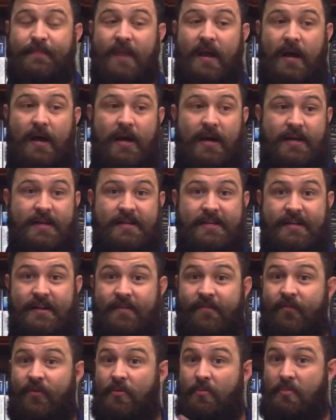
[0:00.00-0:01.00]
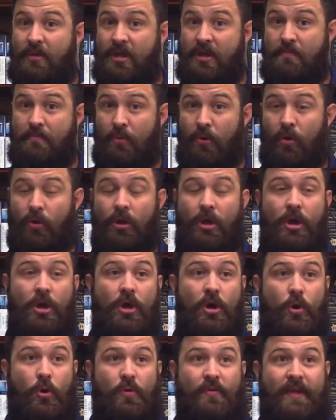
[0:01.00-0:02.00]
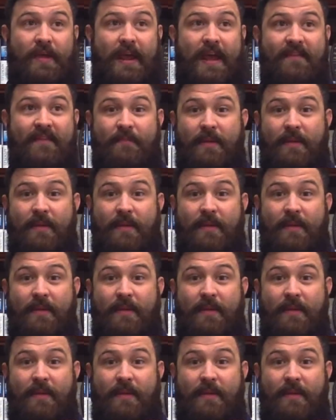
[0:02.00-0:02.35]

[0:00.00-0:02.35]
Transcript: uh, different people or they have